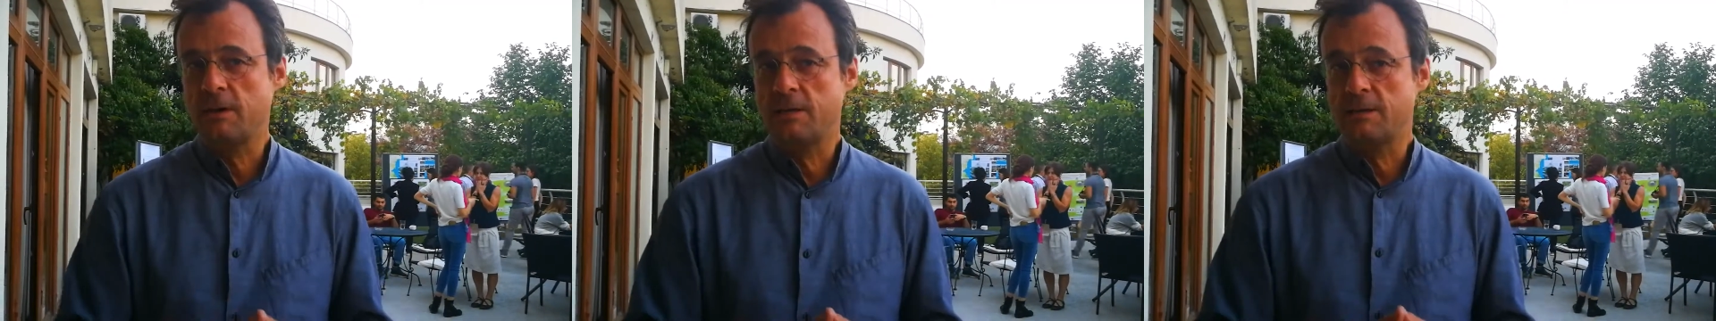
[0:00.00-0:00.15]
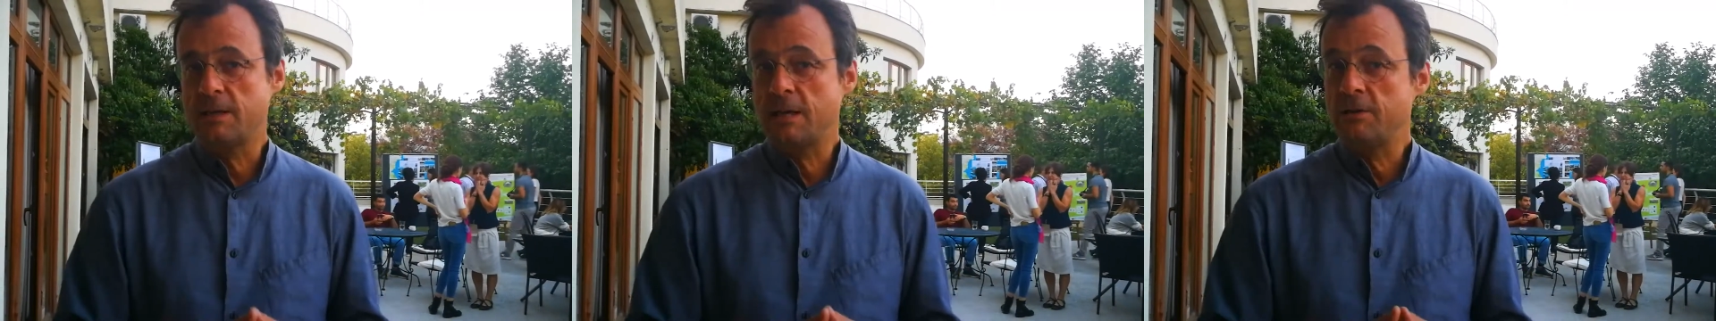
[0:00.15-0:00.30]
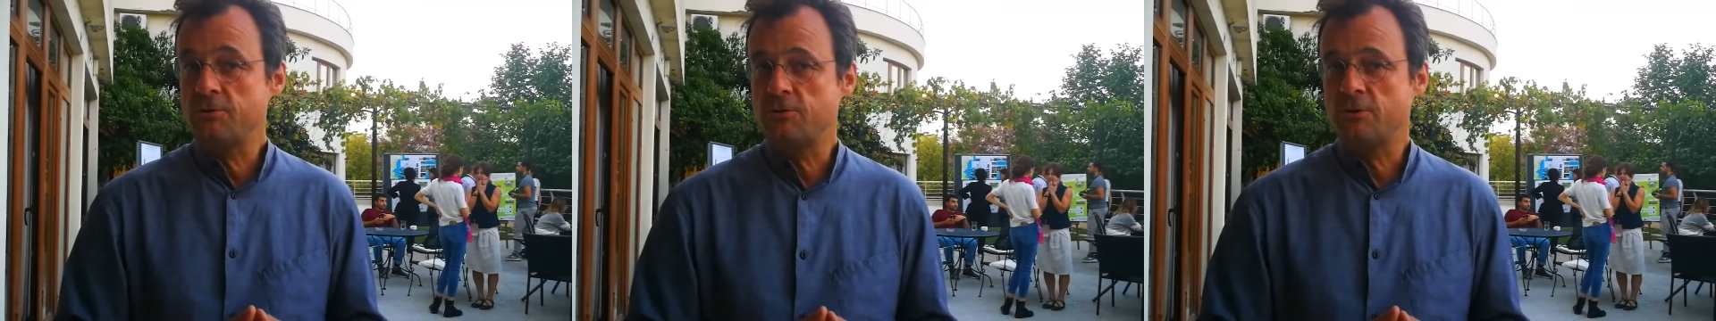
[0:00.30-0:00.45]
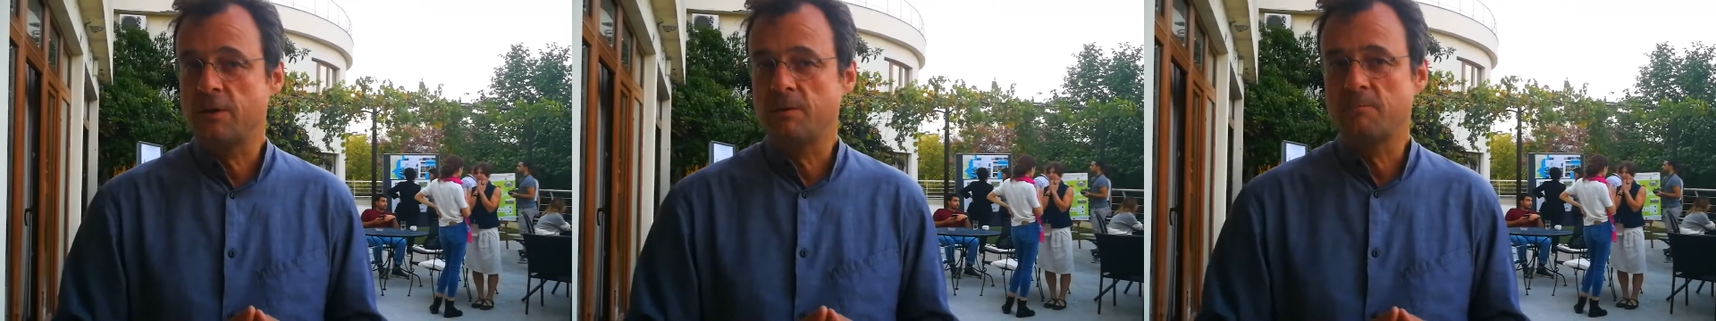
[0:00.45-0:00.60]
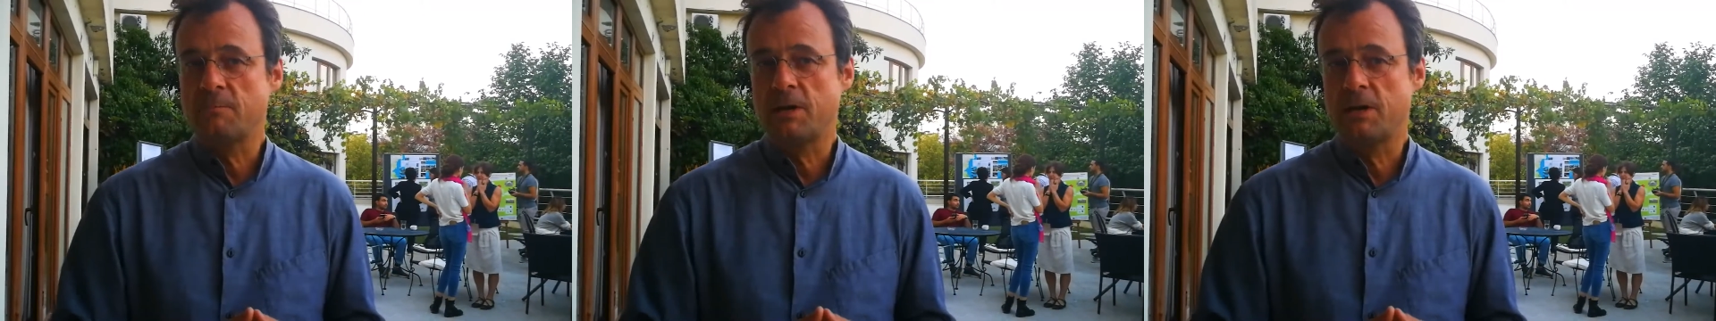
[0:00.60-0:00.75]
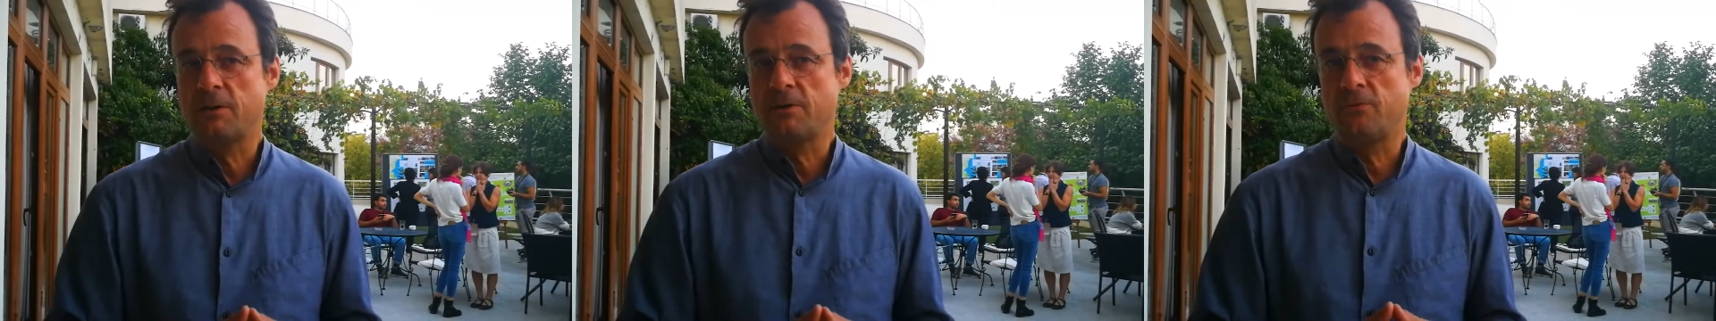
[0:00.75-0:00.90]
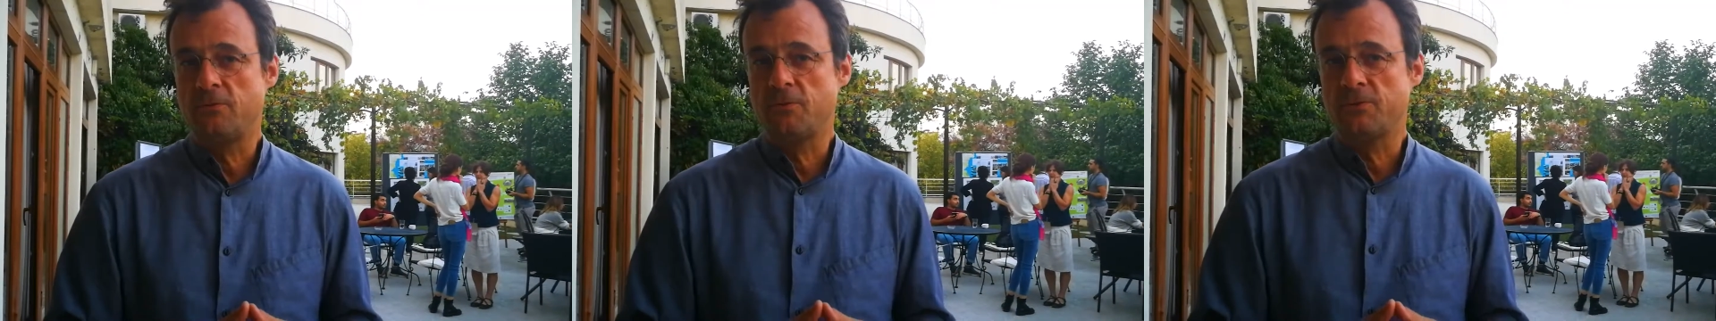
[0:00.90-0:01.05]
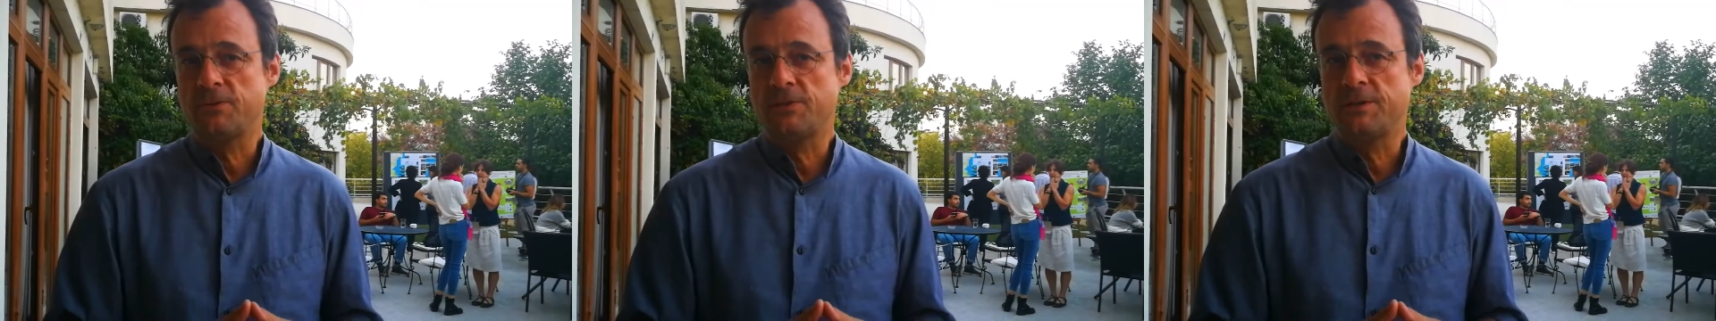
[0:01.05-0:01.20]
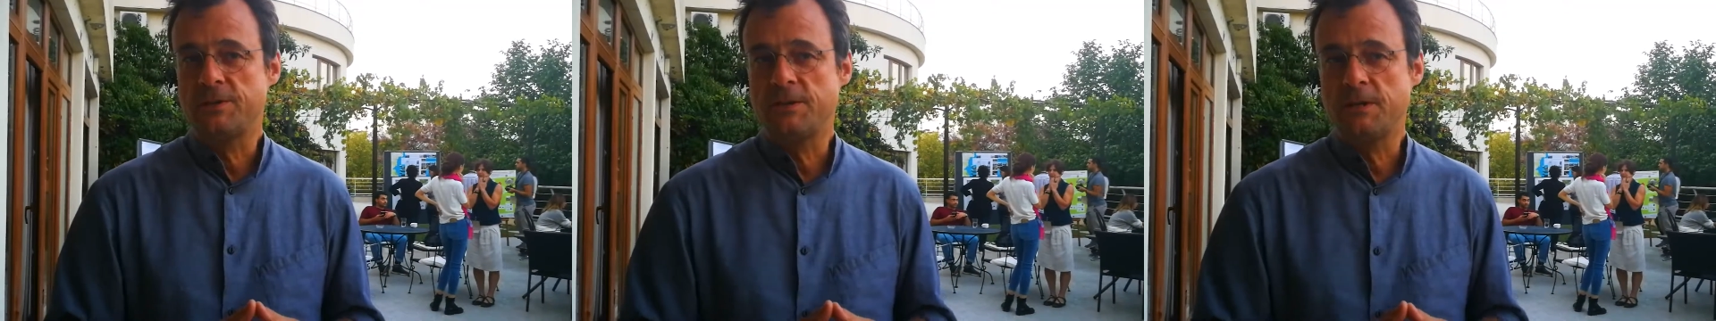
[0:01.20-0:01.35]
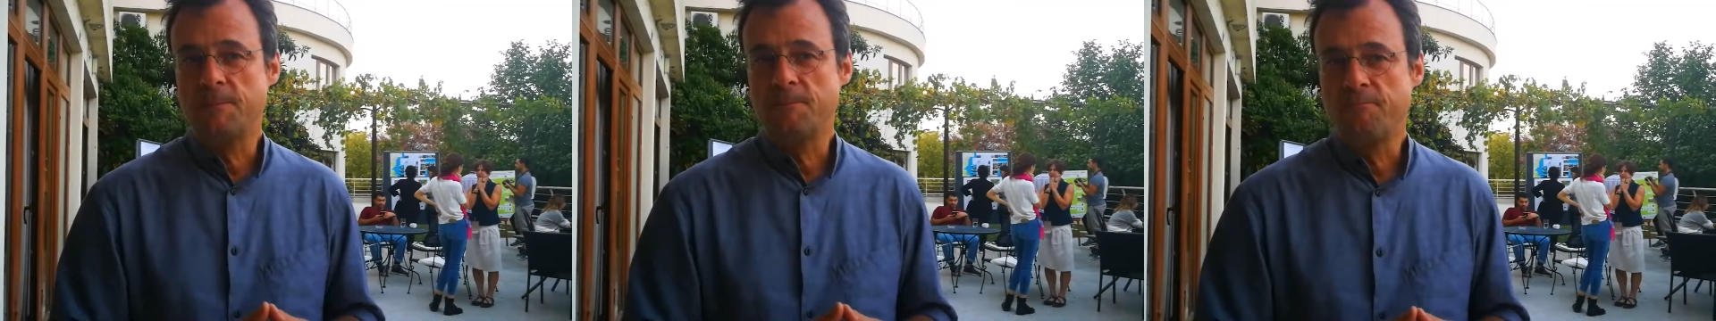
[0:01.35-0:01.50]
endangering
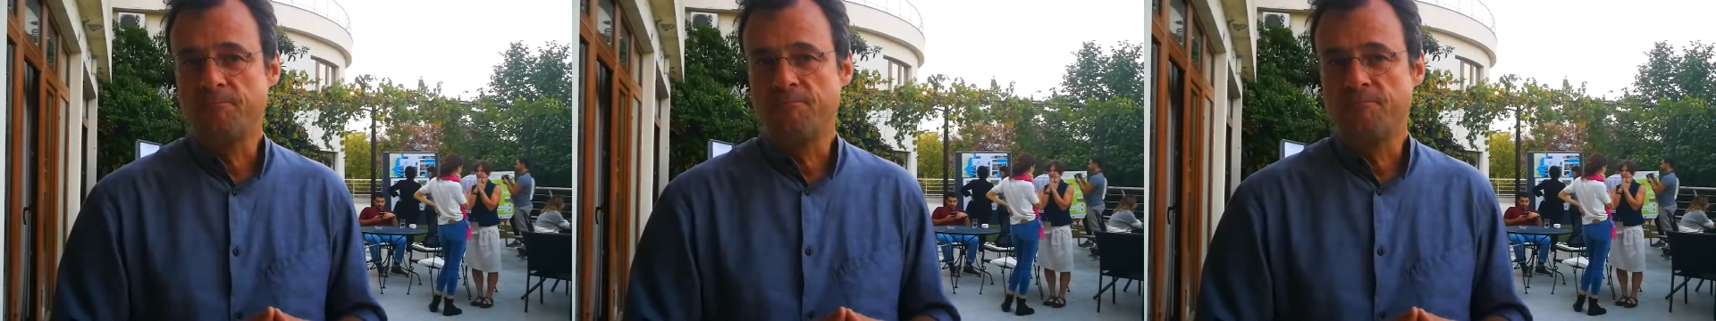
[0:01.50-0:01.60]
biodiversity.